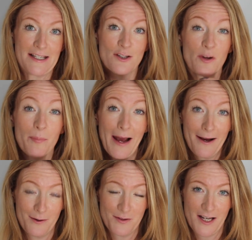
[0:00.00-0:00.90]
It's not a
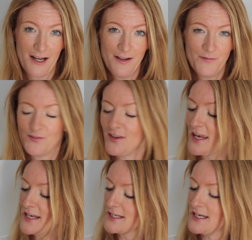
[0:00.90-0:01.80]
powder,
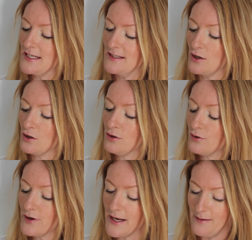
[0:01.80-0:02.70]
it is a
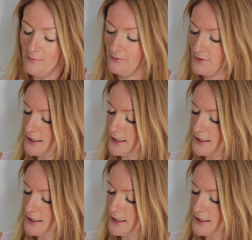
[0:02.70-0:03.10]
cream.